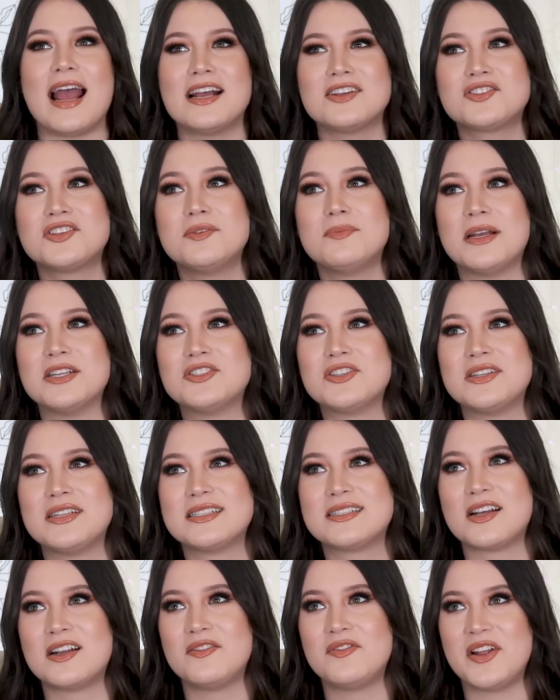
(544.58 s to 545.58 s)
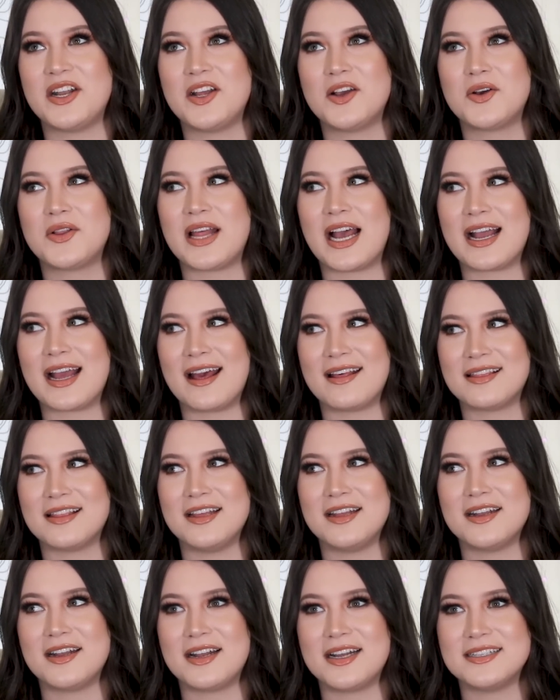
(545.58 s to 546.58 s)
actually mentioned this on a video that
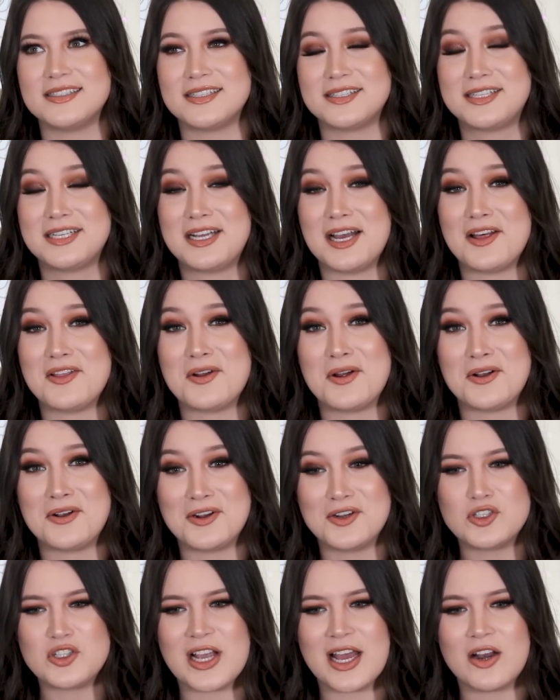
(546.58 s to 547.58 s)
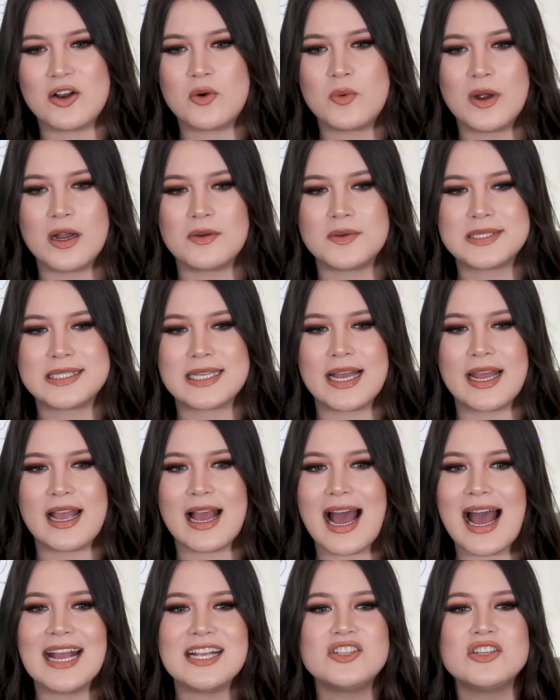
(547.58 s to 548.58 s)
Kathleen and I did together on her channel where I was like,
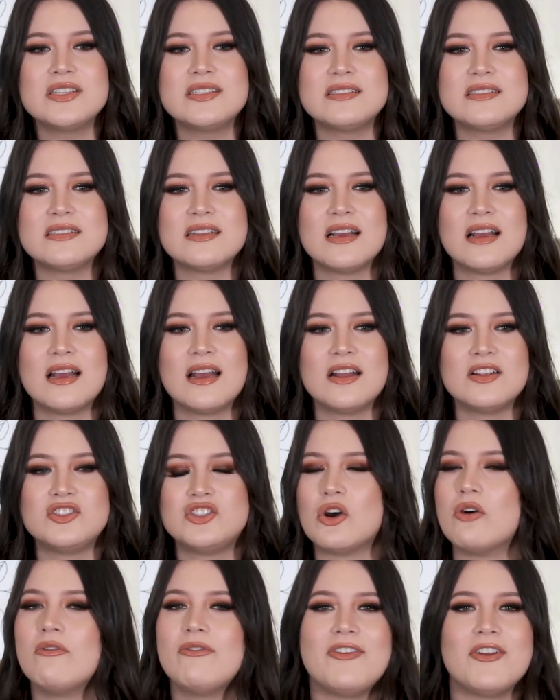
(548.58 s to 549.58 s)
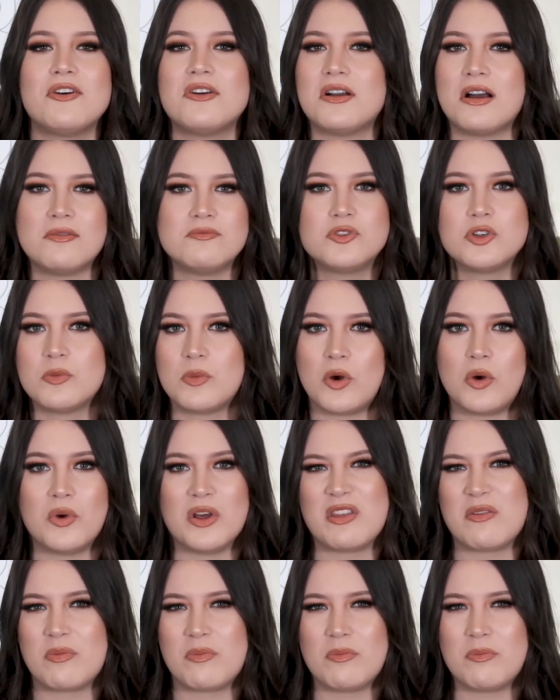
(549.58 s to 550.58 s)
I just don't feel comfortable
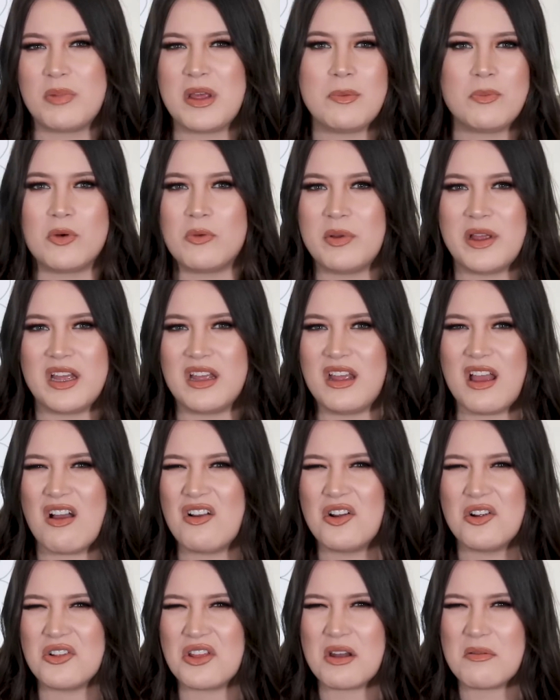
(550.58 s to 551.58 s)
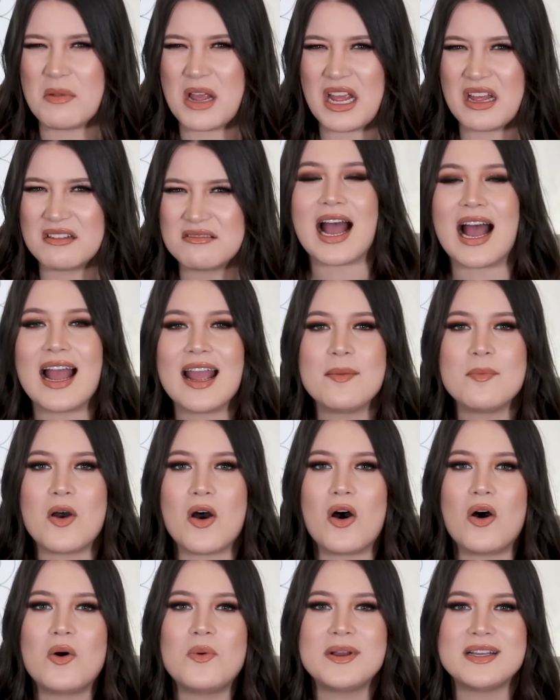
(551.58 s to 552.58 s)
with people being younger than me. I'm
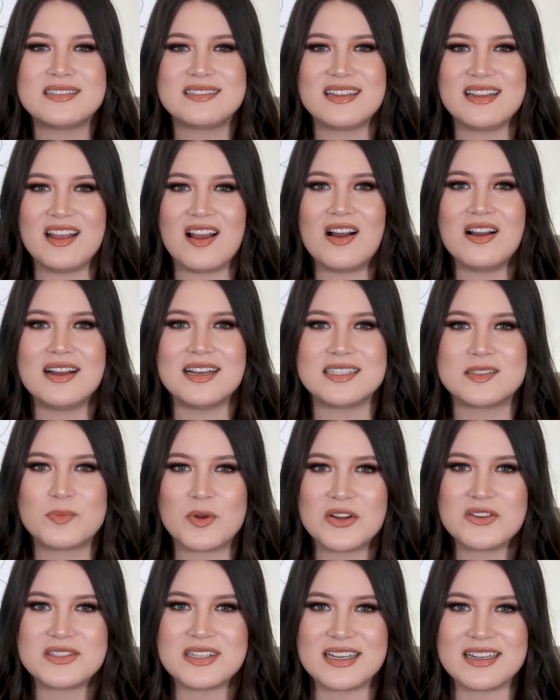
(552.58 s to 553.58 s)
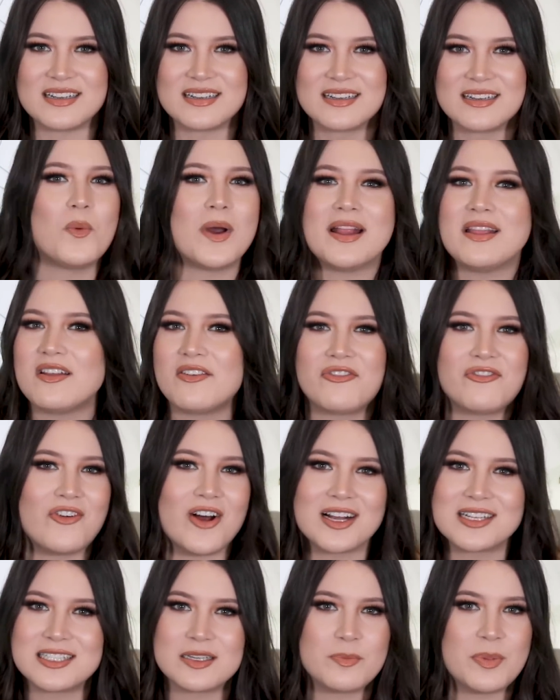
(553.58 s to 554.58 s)
always the youngest person. When the
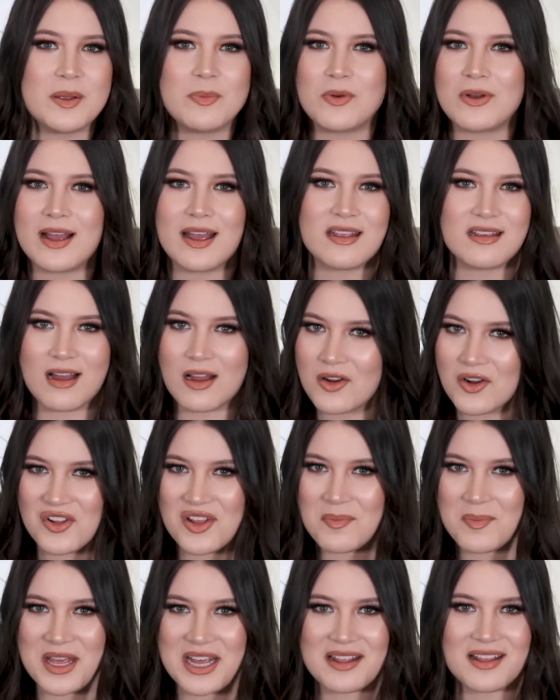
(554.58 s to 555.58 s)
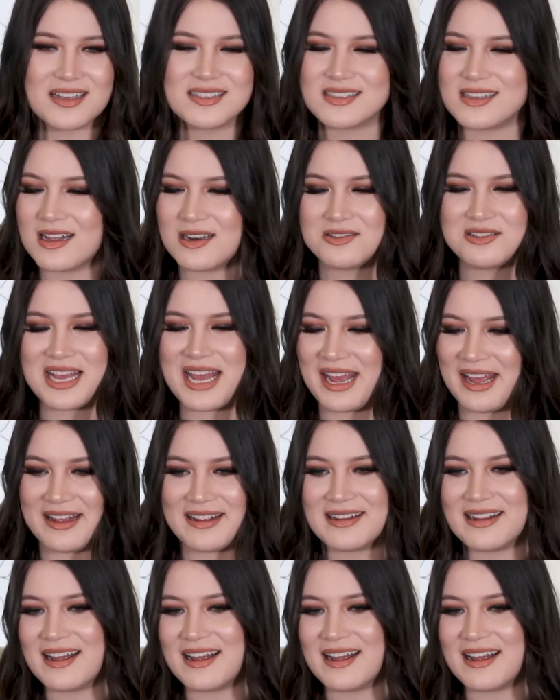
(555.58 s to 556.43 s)
fuck did people get younger than me? That's not okay.